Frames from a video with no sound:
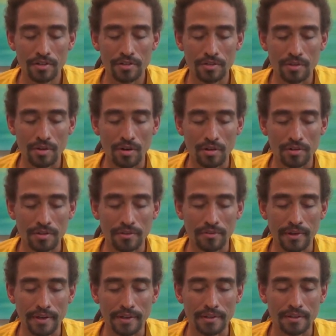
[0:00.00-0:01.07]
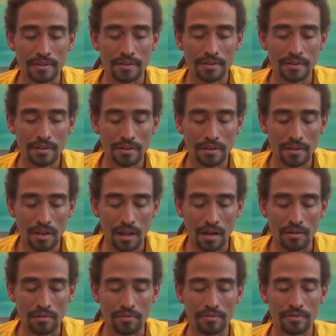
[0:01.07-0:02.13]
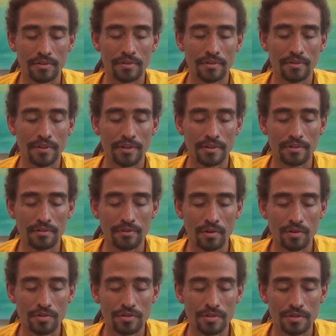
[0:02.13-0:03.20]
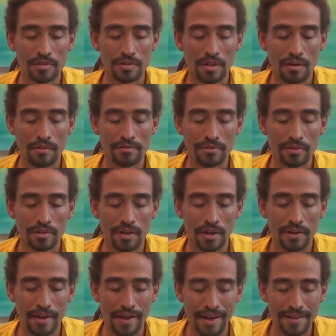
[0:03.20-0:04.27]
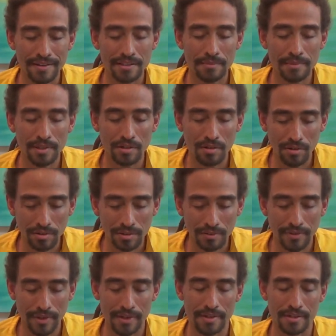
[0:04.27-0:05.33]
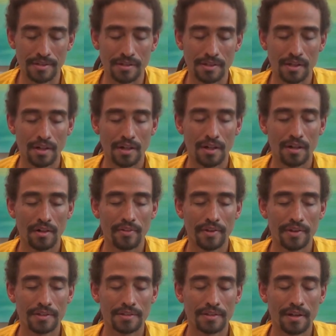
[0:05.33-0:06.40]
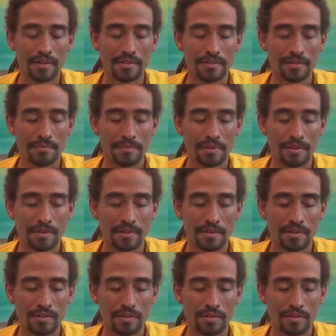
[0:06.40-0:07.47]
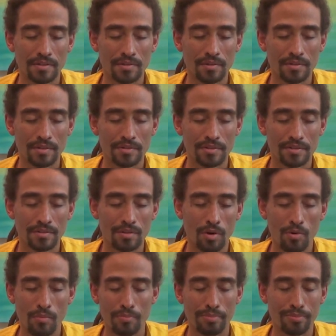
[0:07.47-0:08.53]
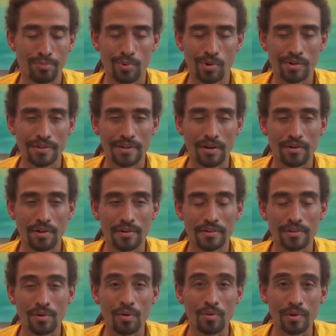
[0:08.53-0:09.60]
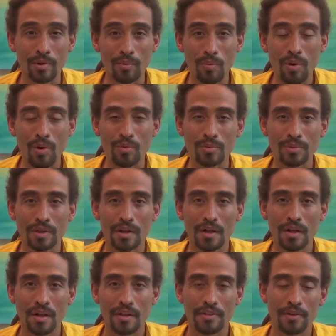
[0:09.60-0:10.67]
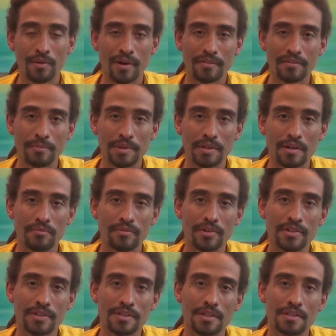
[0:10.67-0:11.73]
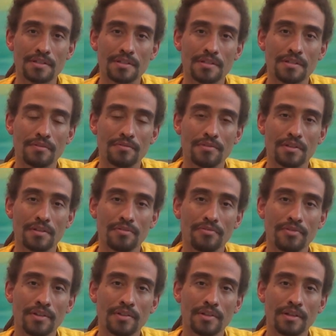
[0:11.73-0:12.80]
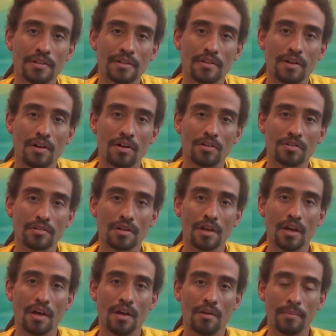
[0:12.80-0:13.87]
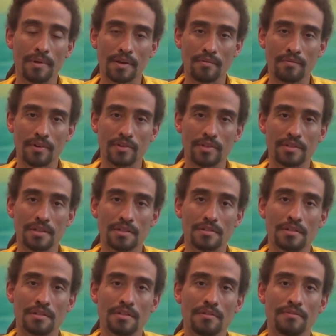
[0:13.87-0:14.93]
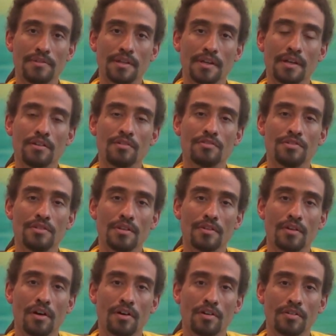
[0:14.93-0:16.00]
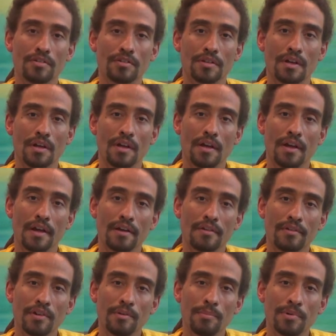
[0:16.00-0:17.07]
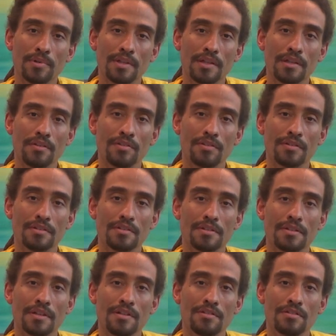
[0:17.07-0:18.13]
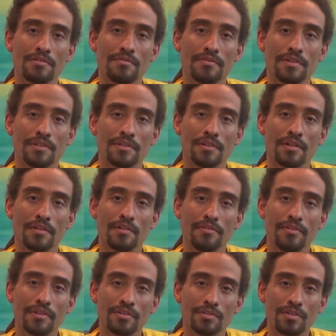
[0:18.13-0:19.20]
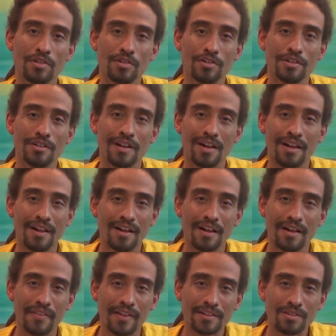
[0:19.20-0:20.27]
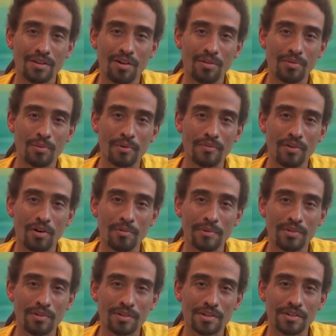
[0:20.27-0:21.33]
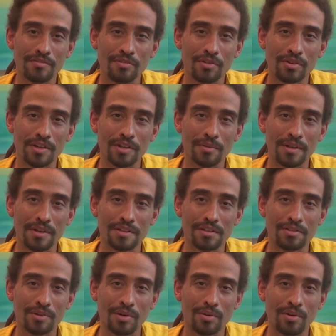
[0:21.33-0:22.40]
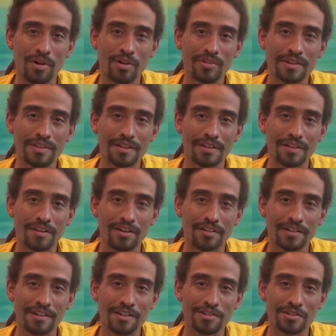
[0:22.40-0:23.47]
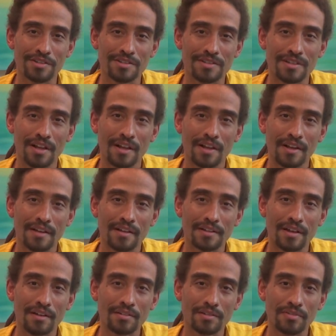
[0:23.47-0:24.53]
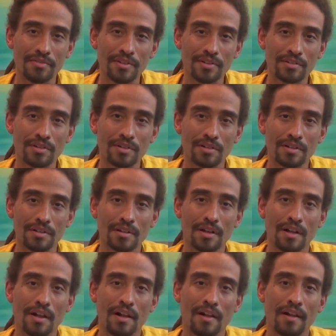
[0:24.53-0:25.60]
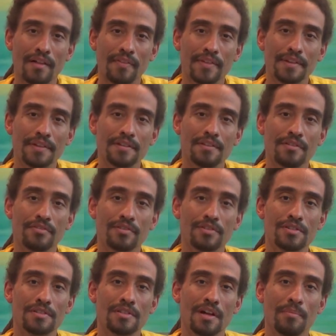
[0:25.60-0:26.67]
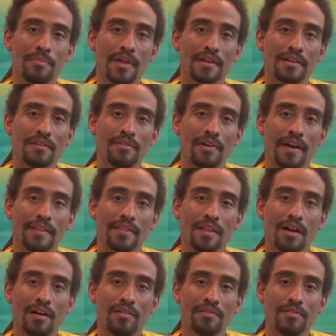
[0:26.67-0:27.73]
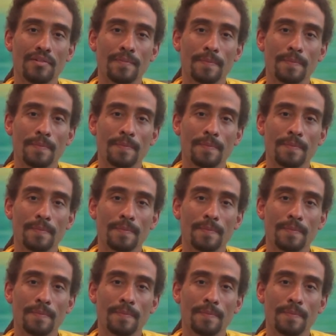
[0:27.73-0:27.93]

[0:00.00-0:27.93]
to cultivate love. That devotion, love for God, it has to be cultivated. That it's not something that you can just hope works out on its own. It won't. That you have to become very sensitive to the feelings in the heart, become very sensitive to energy in the heart, and a very particular sensation feels there that feels good. And that's all that we've all been looking for anyways throughout all these incarnations, is how to feel good. And this is the first step, that divine love,